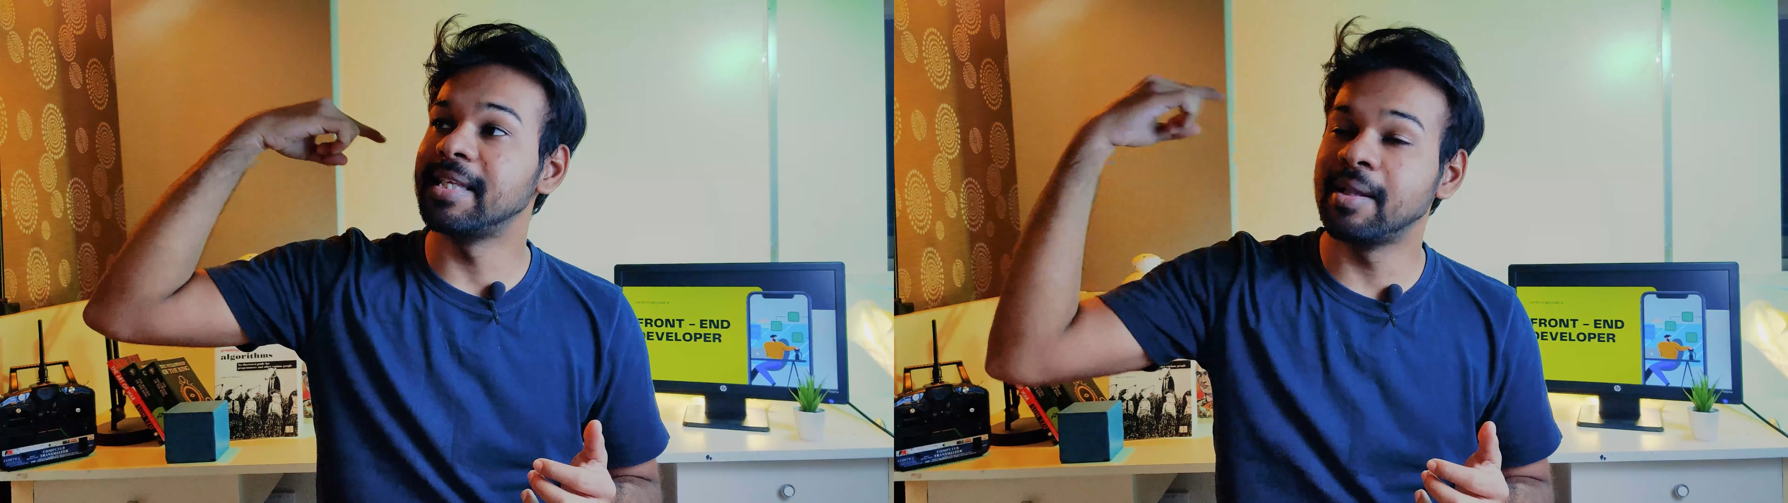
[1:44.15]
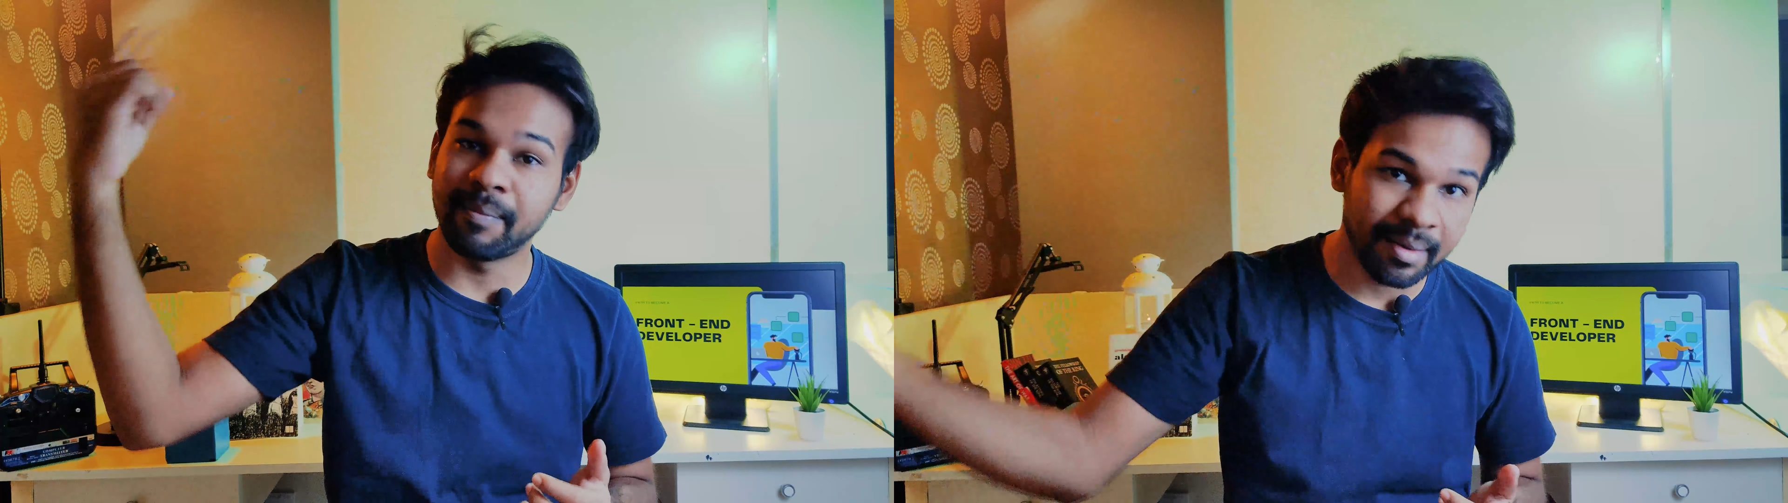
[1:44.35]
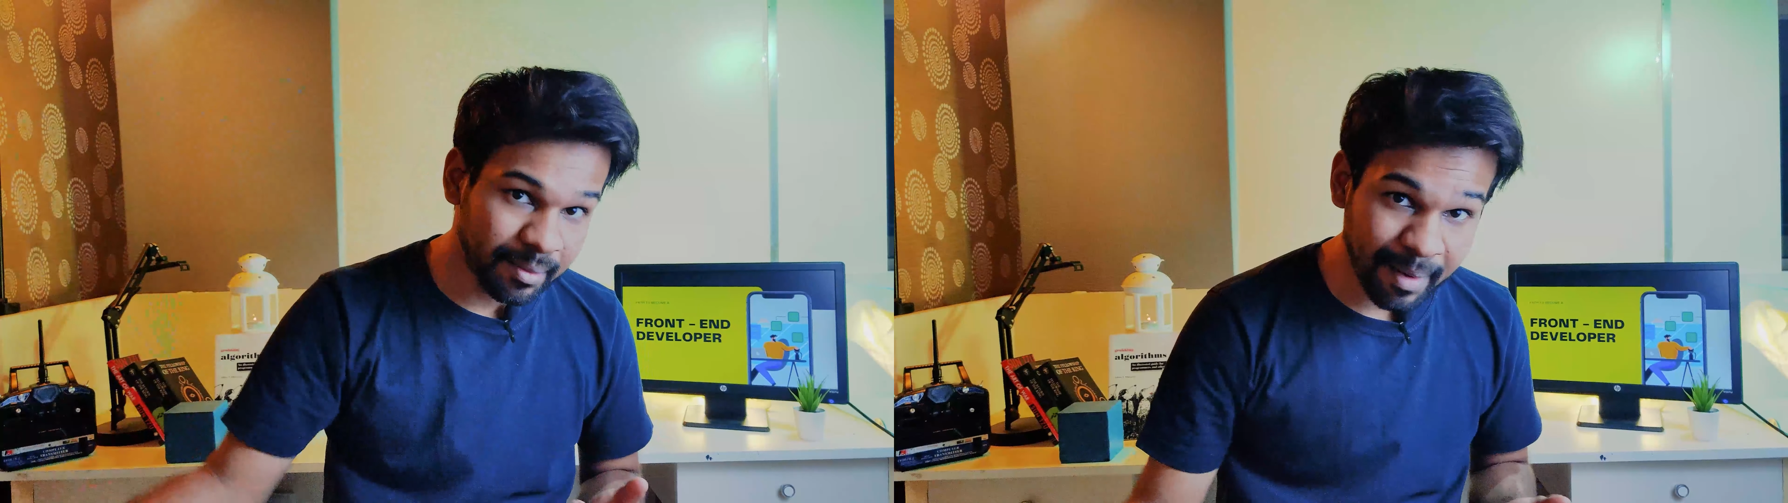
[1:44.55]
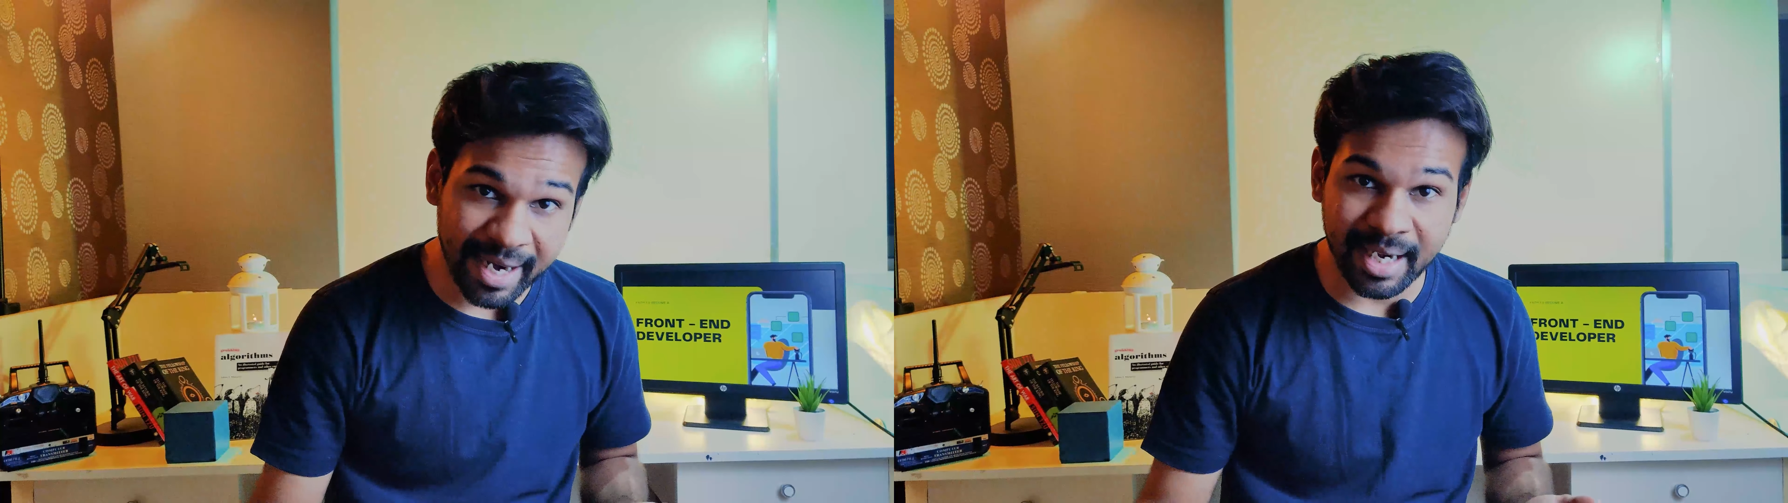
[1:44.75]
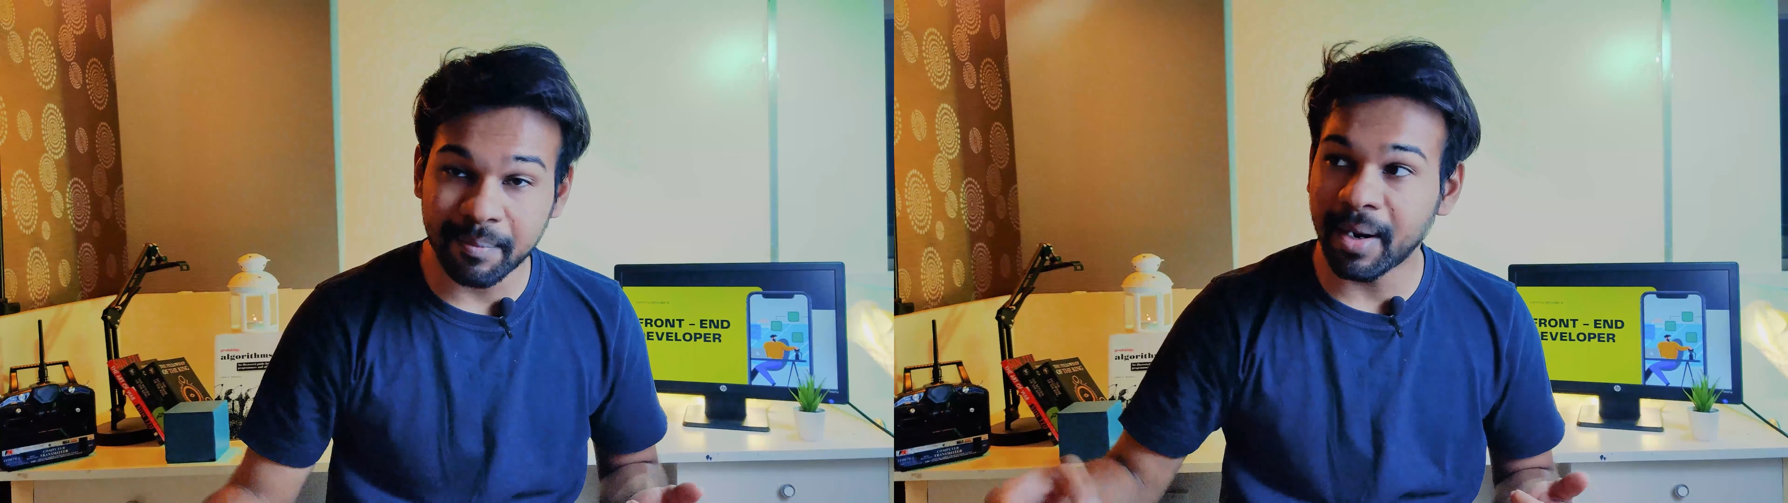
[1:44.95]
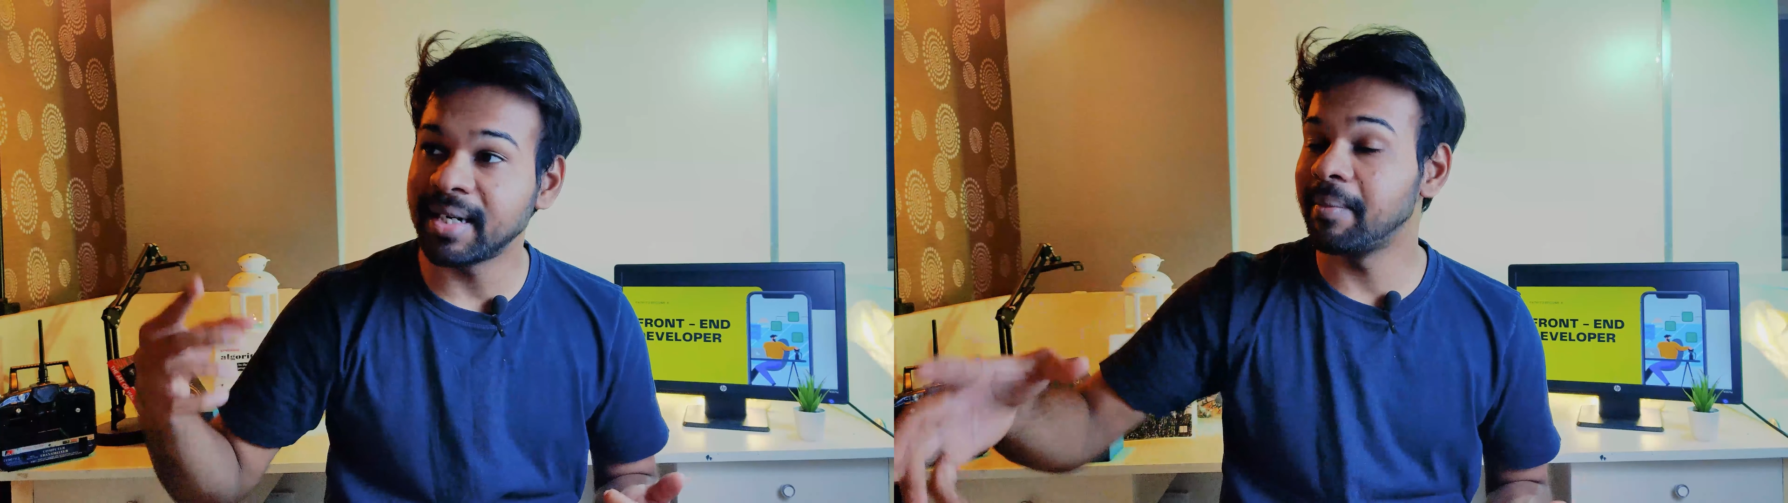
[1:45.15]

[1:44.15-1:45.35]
in the back end part,